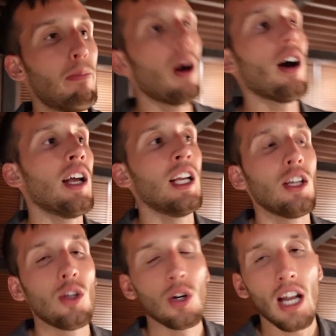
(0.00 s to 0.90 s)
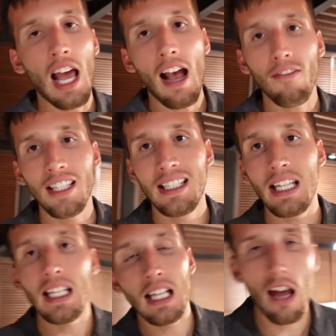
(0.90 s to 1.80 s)
but you're going to have a
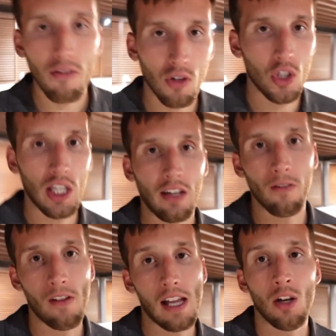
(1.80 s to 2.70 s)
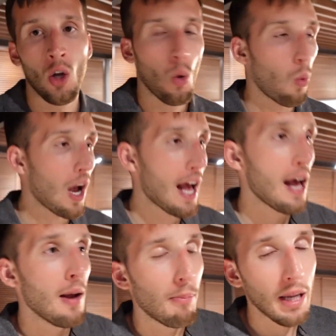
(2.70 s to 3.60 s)
deleveraging event where
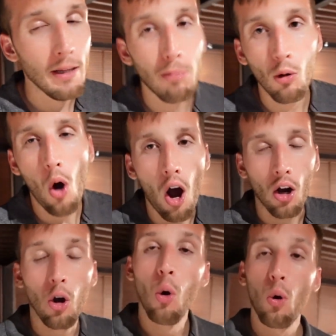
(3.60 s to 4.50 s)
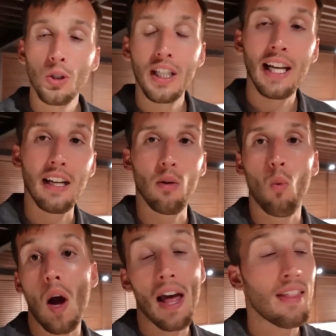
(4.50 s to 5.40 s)
people are called in,
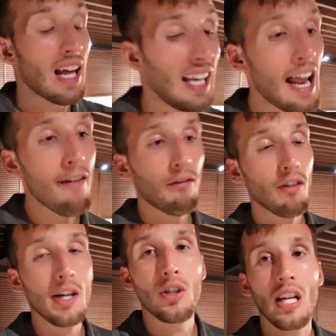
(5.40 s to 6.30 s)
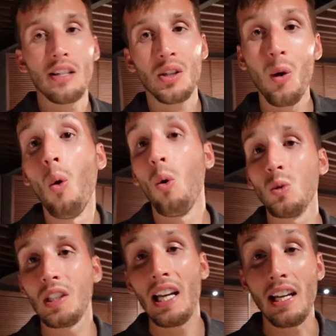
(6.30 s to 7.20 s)
where their leverage is
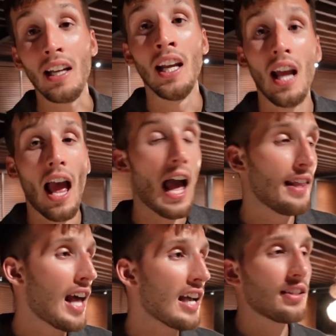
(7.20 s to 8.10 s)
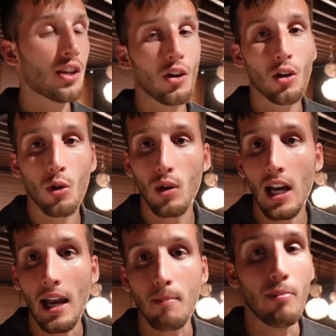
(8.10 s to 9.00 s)
called in. And that is going to
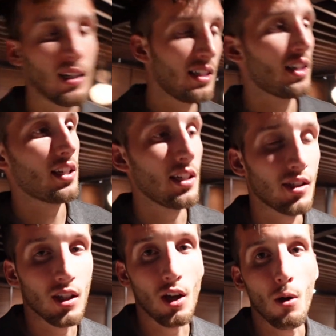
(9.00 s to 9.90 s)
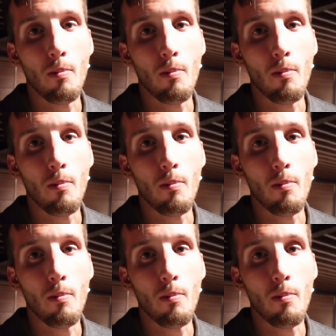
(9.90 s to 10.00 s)
create businesses to go